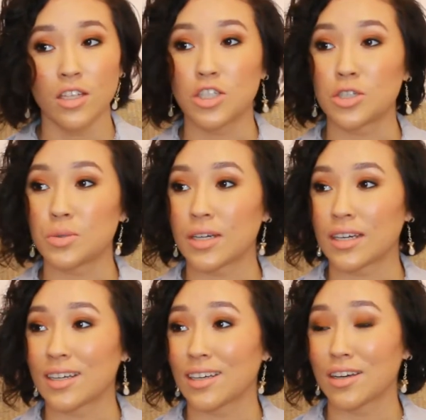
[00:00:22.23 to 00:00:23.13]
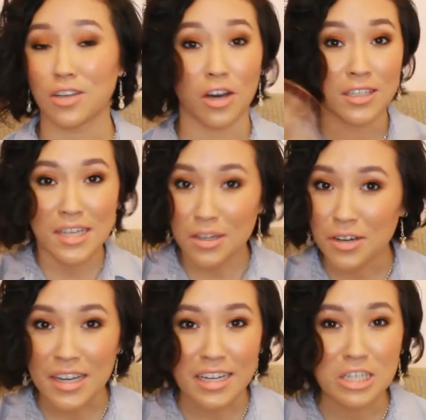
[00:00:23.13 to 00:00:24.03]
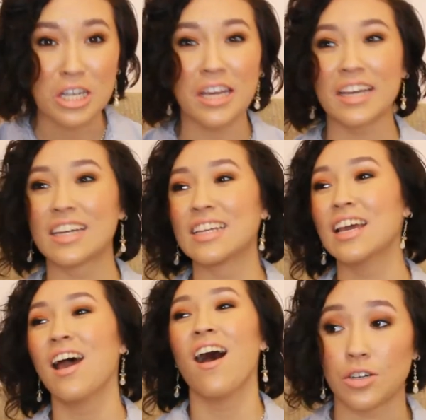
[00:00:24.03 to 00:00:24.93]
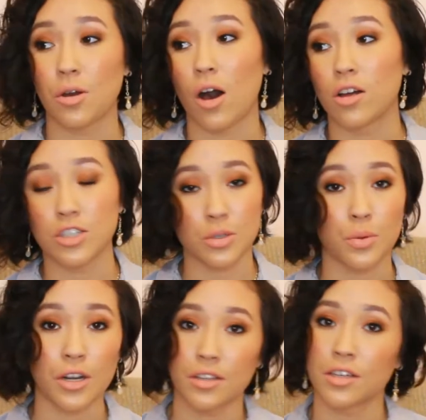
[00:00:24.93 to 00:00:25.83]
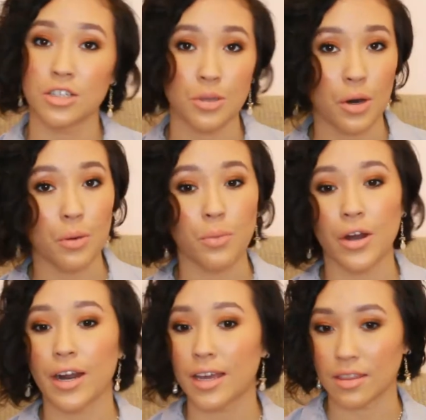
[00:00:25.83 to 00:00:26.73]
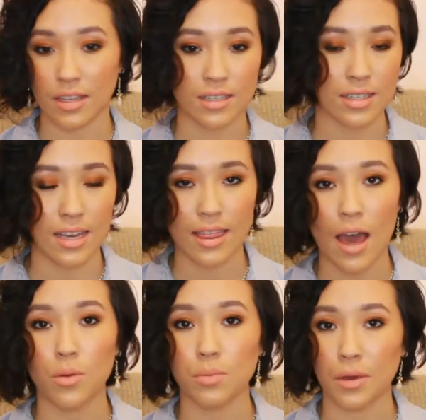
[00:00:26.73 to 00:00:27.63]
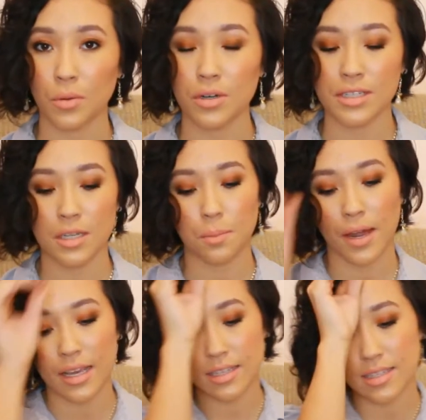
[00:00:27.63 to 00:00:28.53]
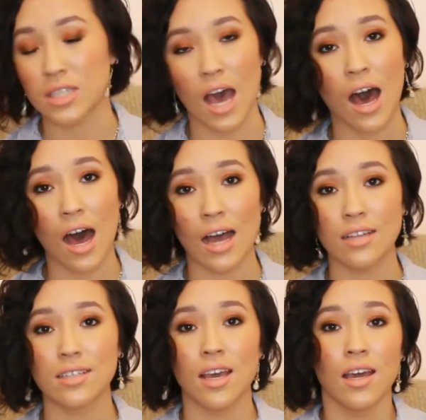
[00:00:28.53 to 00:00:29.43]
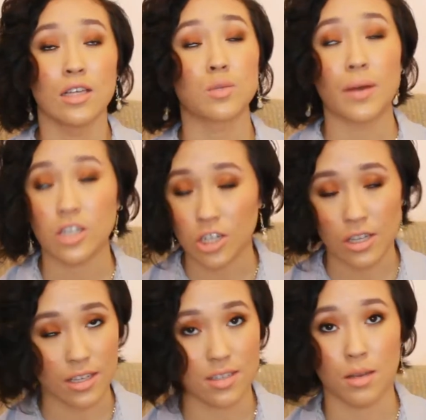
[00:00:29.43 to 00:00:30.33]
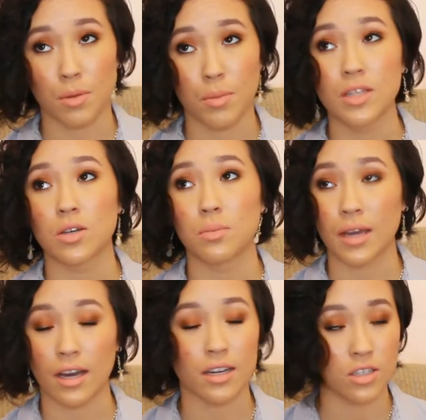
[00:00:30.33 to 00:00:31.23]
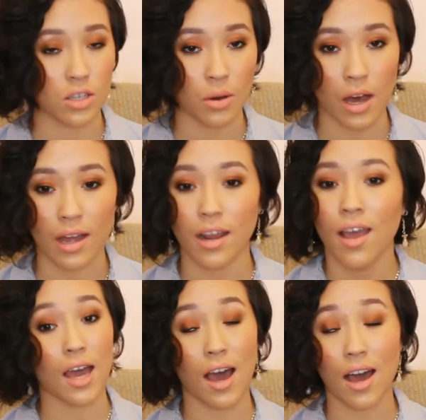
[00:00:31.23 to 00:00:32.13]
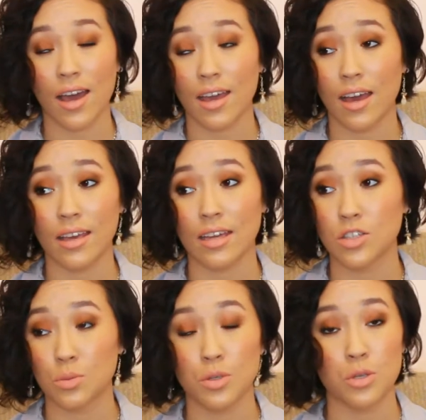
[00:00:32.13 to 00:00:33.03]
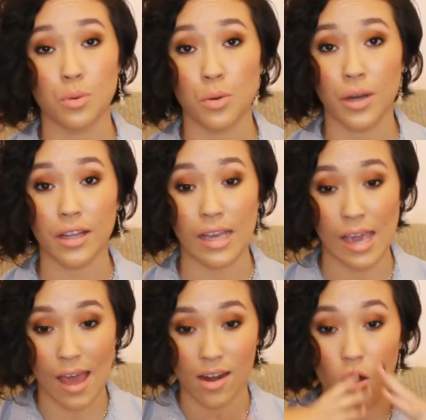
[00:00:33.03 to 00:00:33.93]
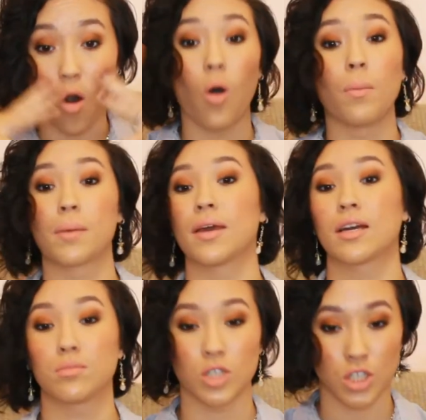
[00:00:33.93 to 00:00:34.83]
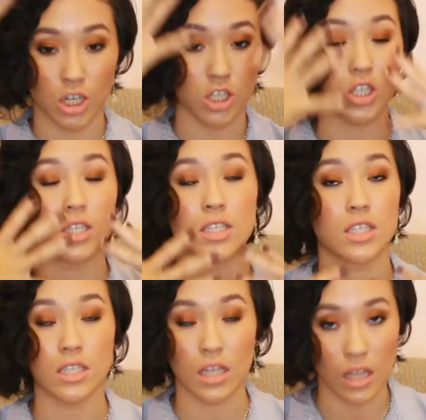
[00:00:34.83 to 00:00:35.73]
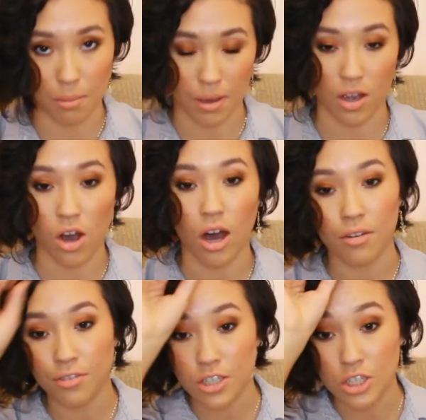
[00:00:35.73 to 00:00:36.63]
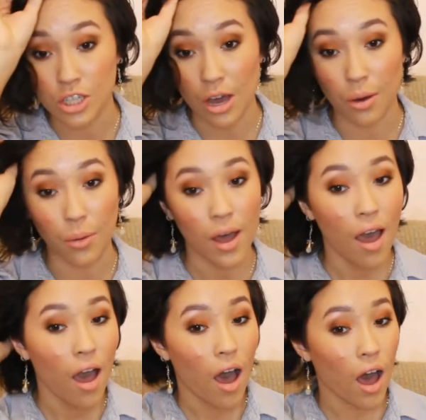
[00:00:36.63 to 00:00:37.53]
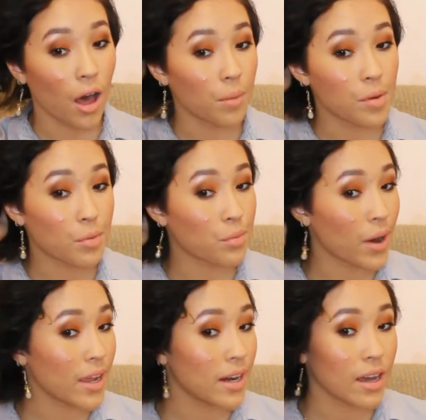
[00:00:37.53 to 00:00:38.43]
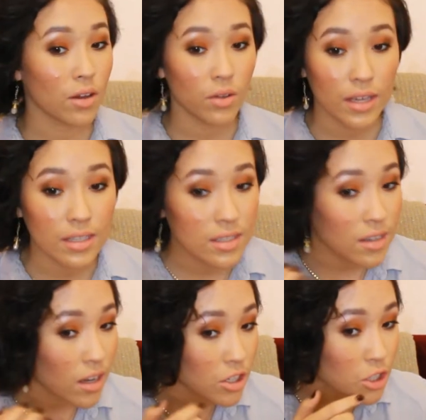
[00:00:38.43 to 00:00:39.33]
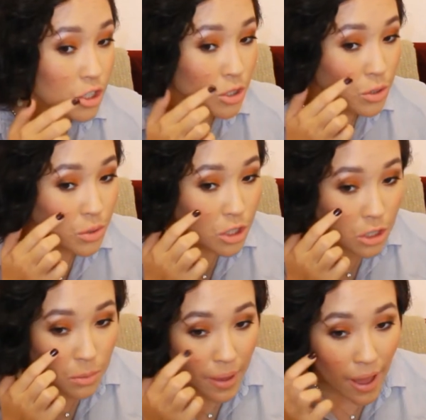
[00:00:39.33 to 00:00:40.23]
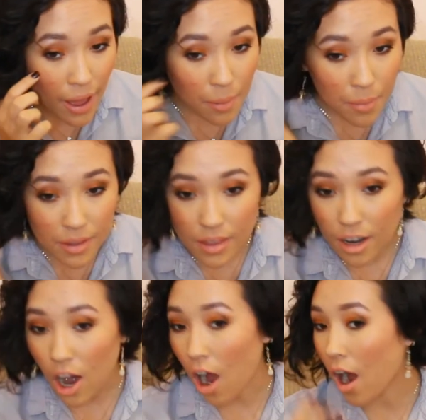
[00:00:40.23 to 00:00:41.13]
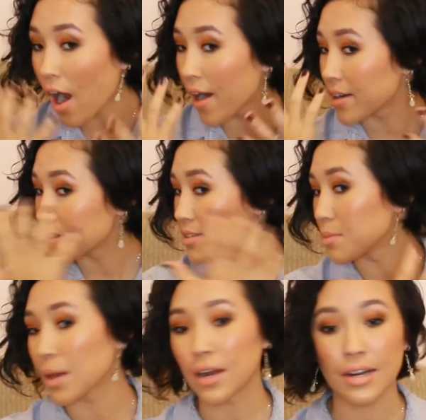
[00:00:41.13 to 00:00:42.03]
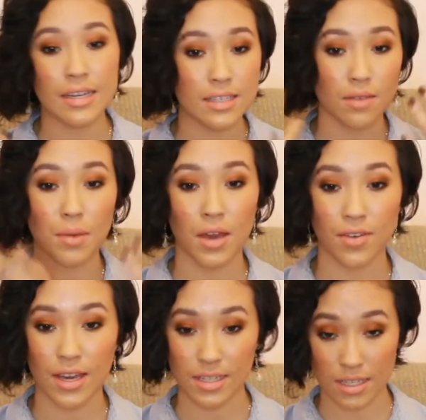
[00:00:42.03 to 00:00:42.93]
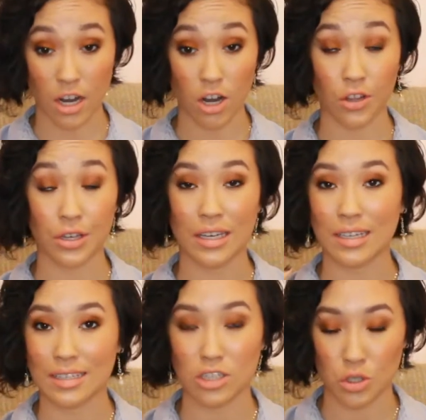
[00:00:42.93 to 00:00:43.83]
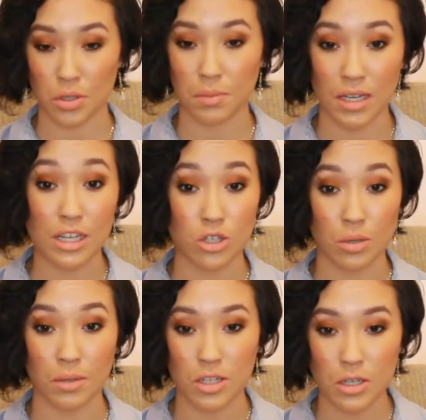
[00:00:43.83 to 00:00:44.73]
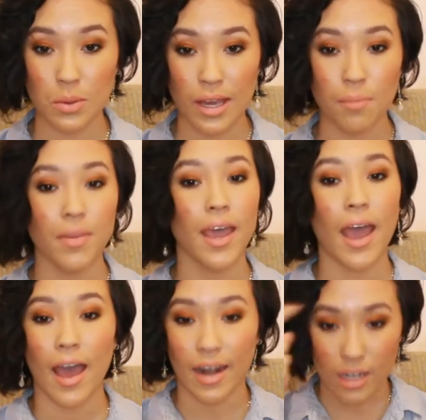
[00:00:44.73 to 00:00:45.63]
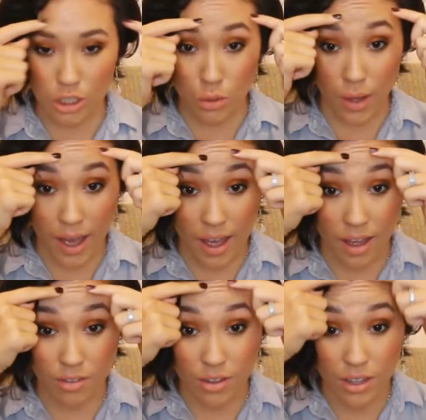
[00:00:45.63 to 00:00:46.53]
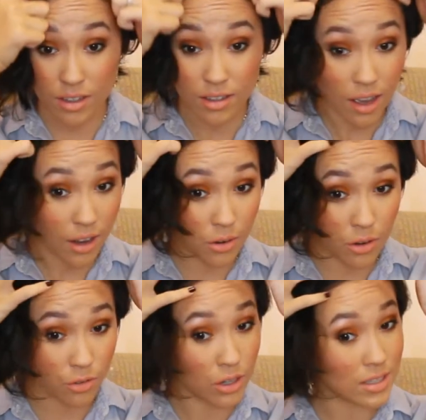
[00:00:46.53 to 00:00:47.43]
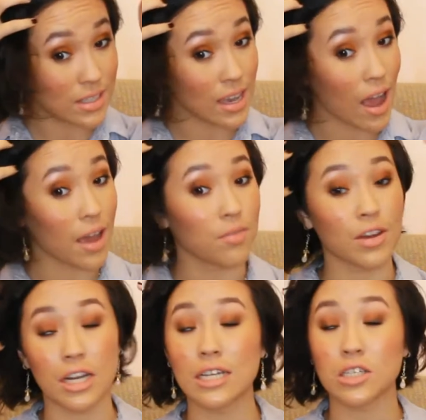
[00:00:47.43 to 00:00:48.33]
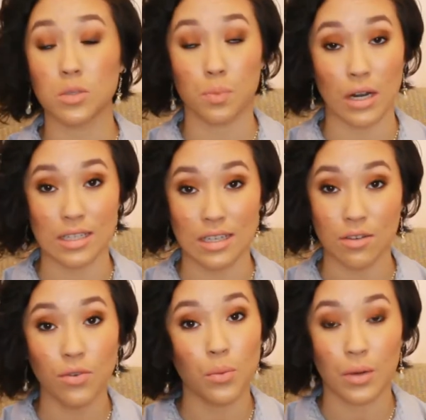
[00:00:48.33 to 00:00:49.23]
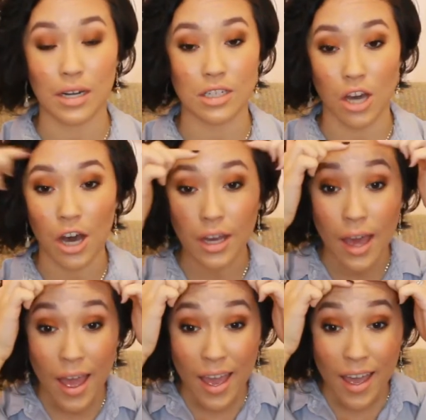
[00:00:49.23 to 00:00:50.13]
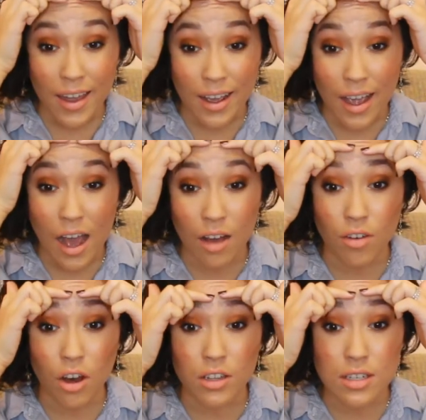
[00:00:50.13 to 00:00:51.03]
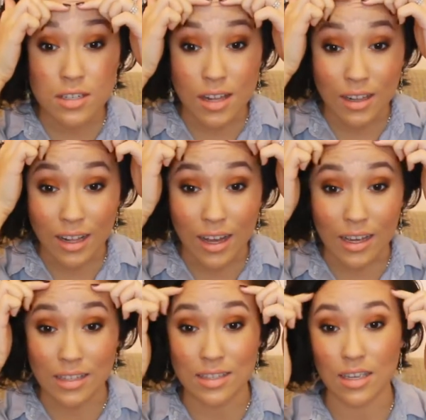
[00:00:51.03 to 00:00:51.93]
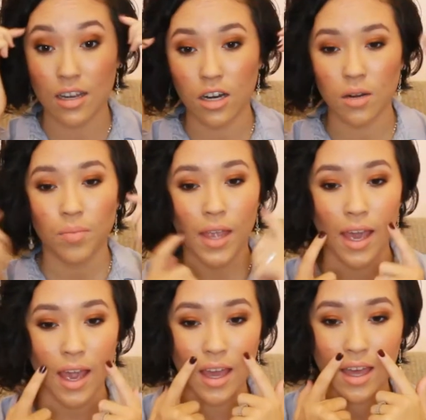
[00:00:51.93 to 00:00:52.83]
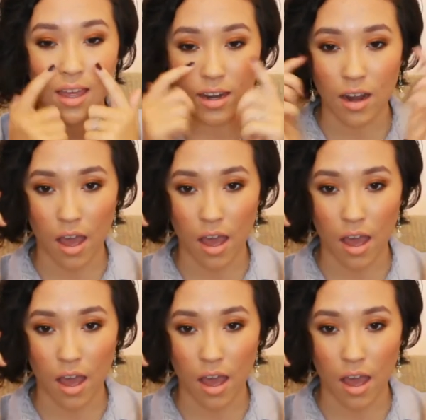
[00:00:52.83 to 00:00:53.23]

doing content creation. I'll do work, they'll do homework and things like that with my quarantine buddies. It's hot, especially these summer months. Oh my god, it's so hot. I get super oily and all my makeup just starts slipping off. So right now it's not too bad, but there are some areas of my face that are looking extremely dewy. And I do have, I don't know if you can see, I am very expressive when I talk, and I have all these lines here, and